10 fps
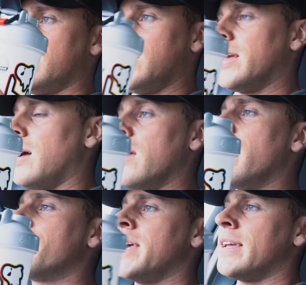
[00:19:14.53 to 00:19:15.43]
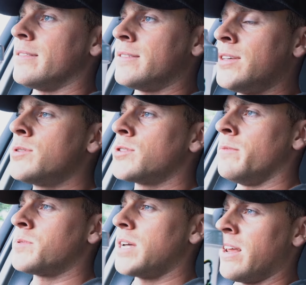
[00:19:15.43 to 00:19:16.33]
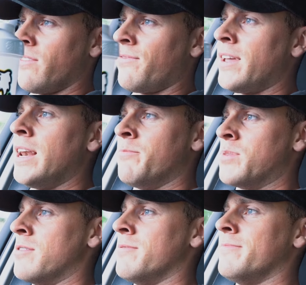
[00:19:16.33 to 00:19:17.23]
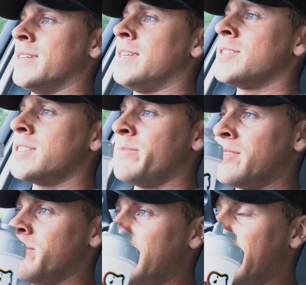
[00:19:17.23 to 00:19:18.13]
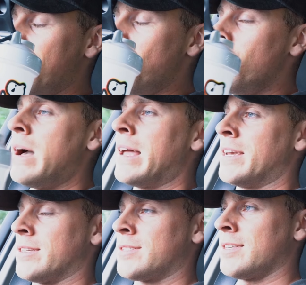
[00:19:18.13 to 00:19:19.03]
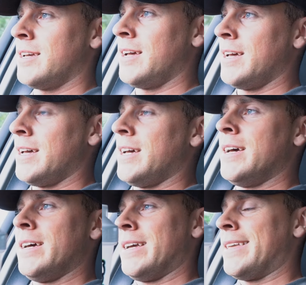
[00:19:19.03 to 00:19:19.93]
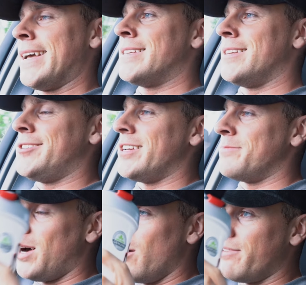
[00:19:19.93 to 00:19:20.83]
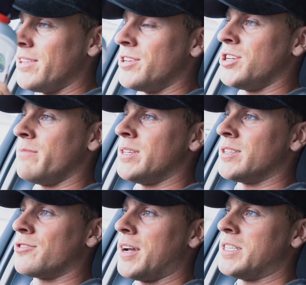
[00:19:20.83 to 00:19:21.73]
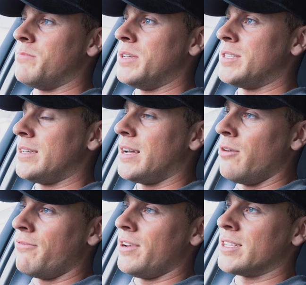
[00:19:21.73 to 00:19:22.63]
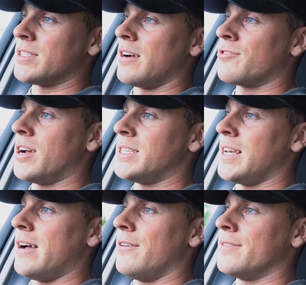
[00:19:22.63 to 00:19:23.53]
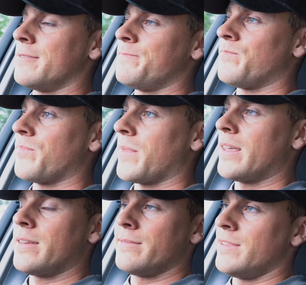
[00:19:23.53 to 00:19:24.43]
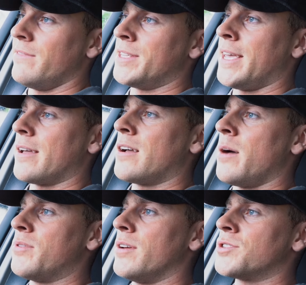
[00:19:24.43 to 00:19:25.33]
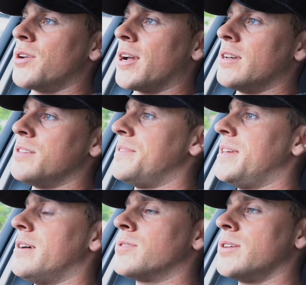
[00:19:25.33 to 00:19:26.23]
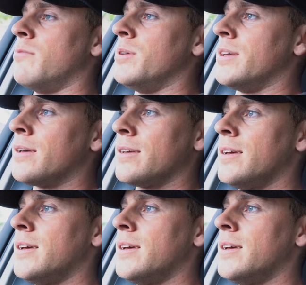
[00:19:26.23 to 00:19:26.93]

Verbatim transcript: I, I, I've taken two subs and I feel it, bro. This is about to be a madness. Get to the gym. Hopefully the gym isn't crazy busy. Hopefully it's not crazy loud. If I take a copyright strike on this video, so be it